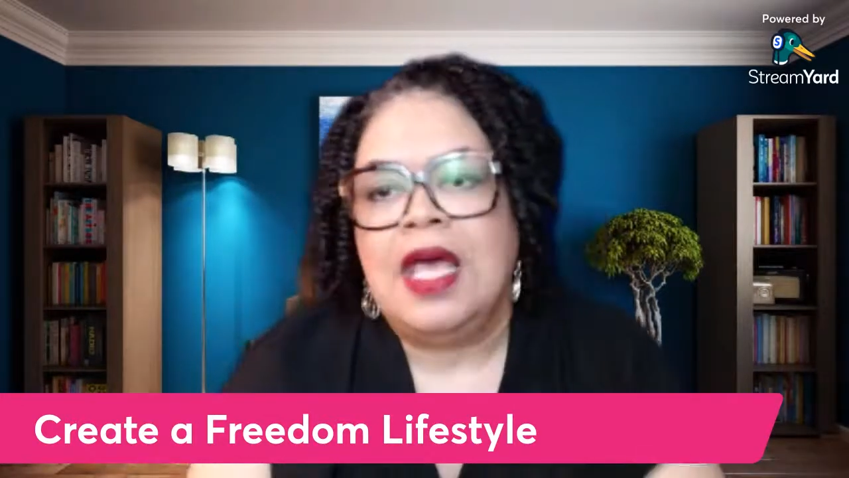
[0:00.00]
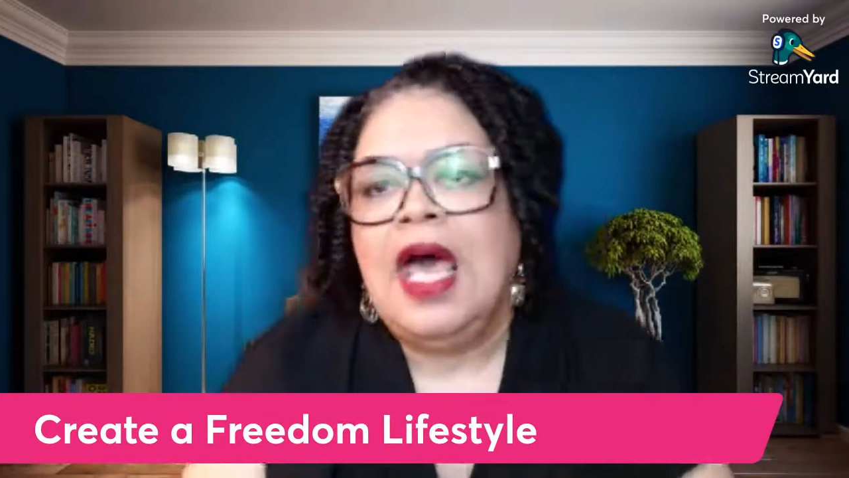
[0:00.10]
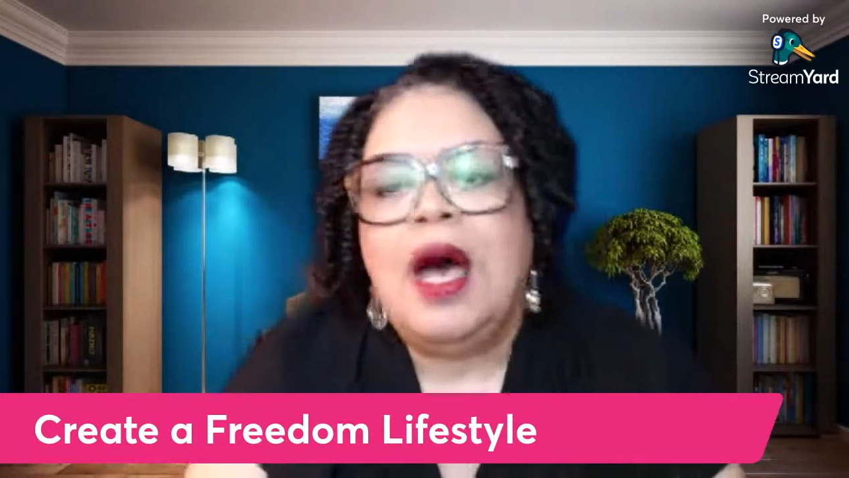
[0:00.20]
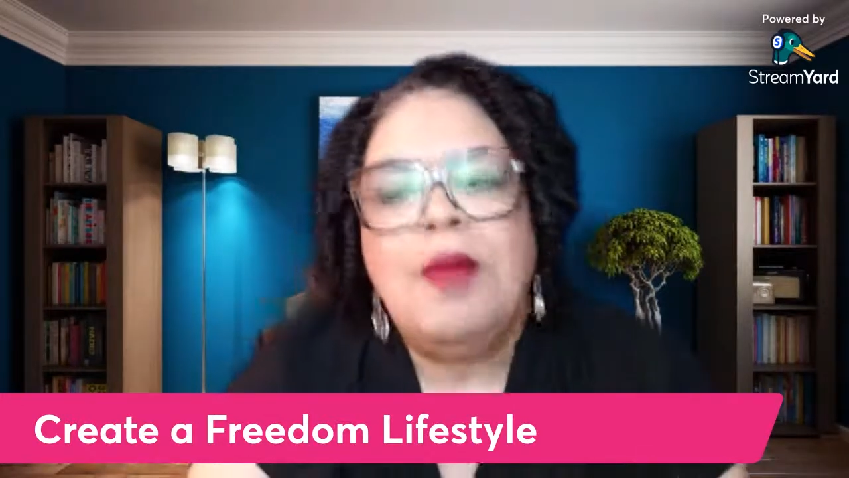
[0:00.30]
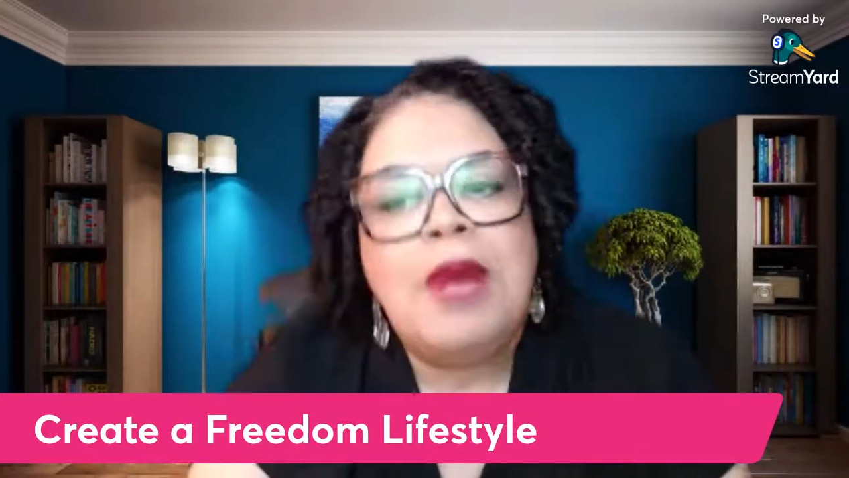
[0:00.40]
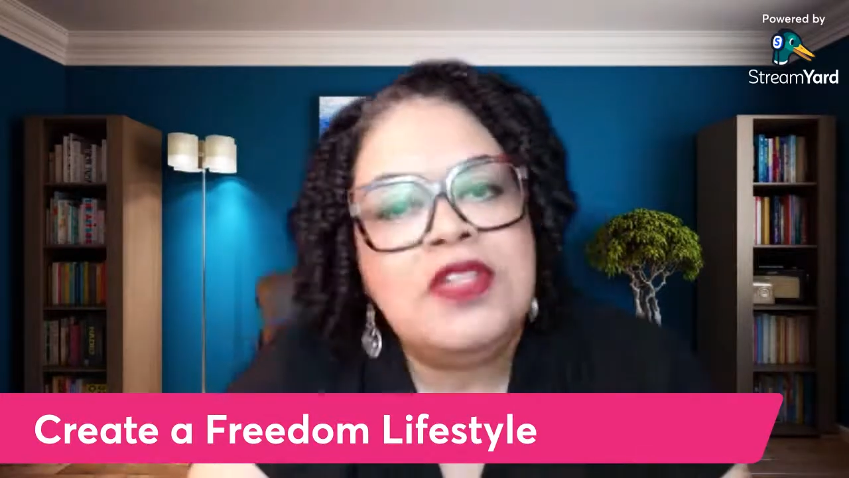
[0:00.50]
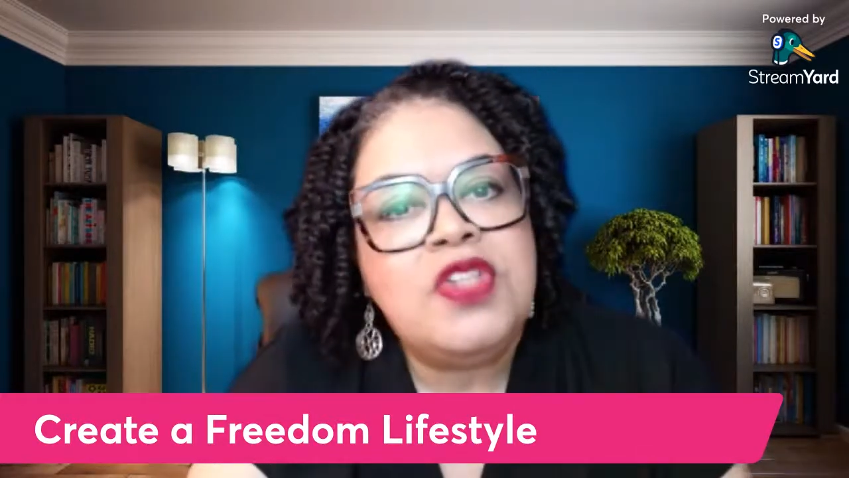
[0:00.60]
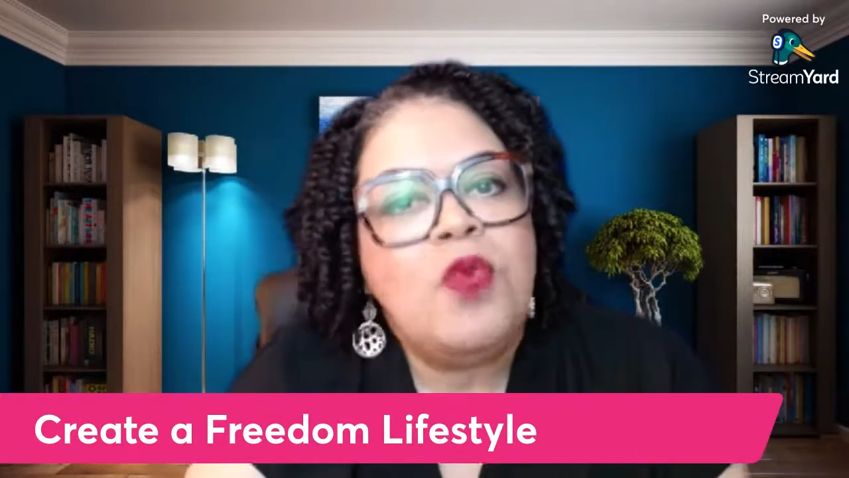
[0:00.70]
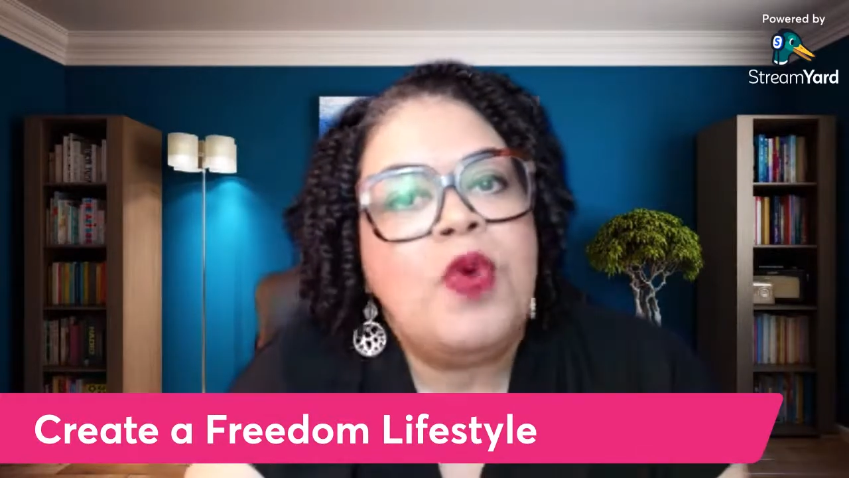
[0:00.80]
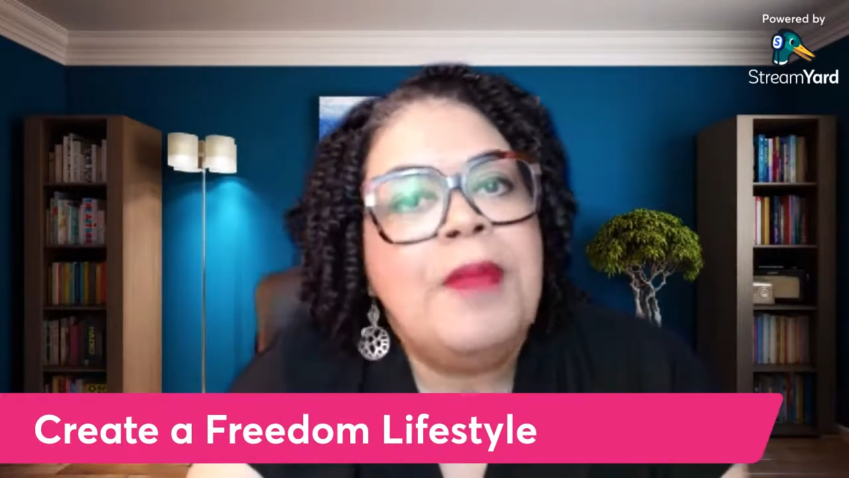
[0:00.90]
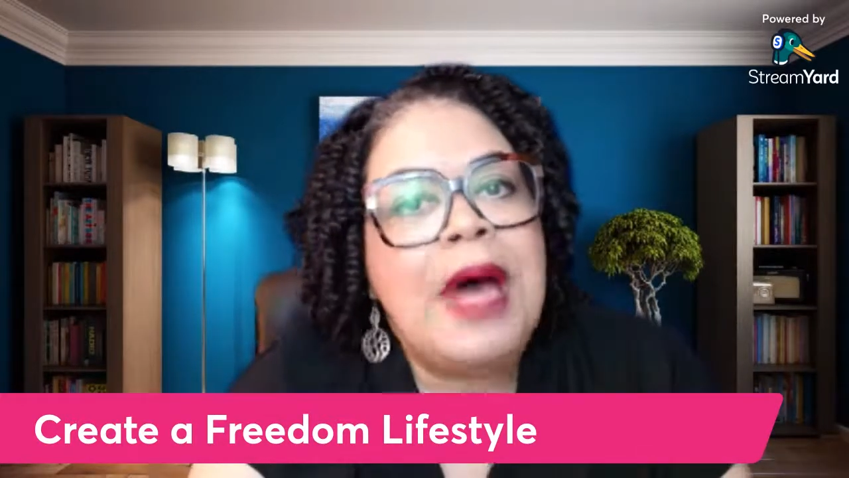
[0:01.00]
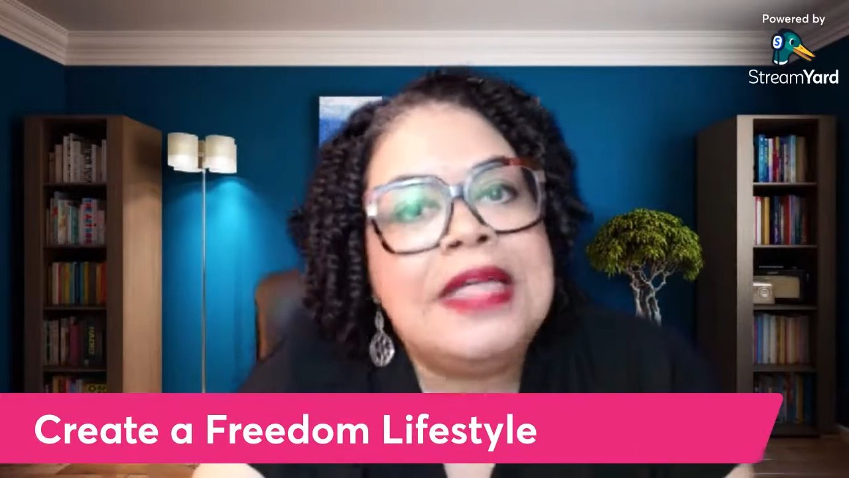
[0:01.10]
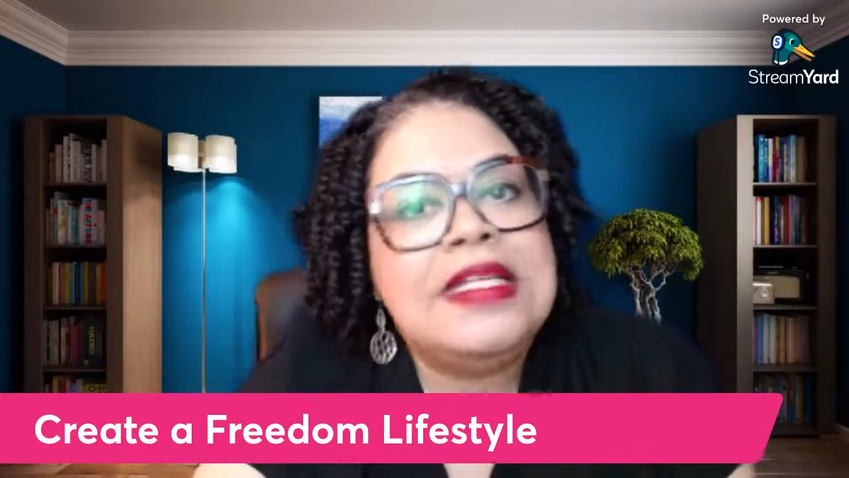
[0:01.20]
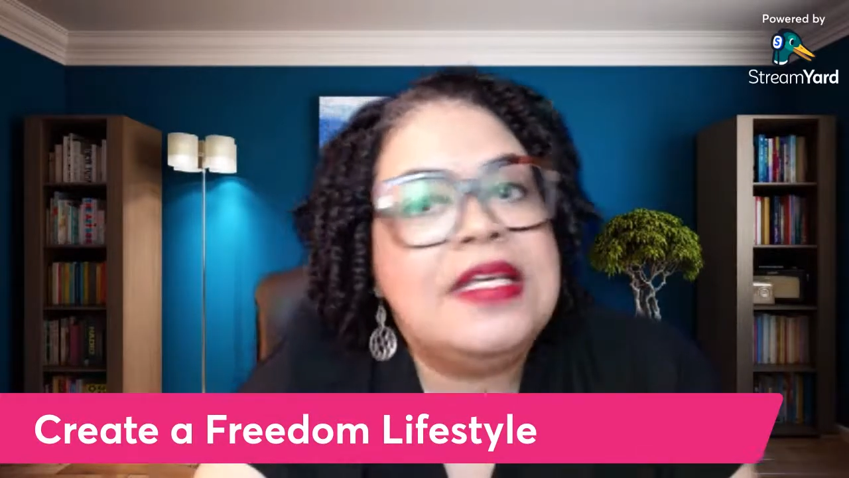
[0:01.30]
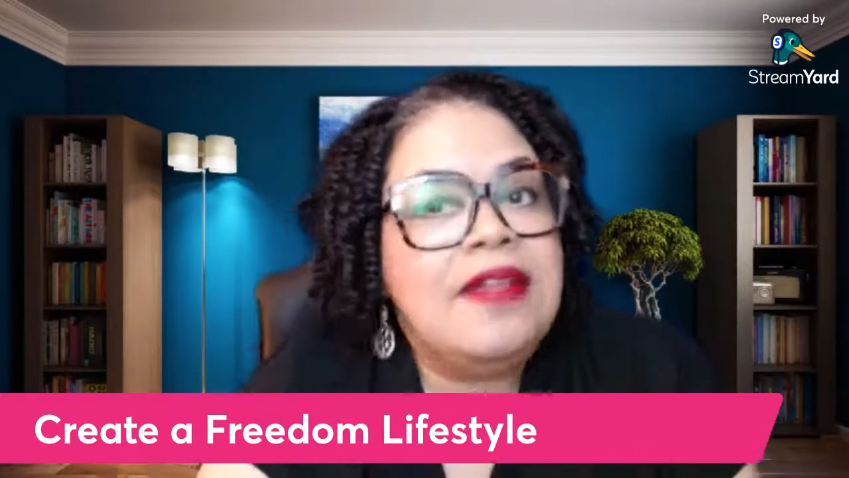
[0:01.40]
I'm also reminded that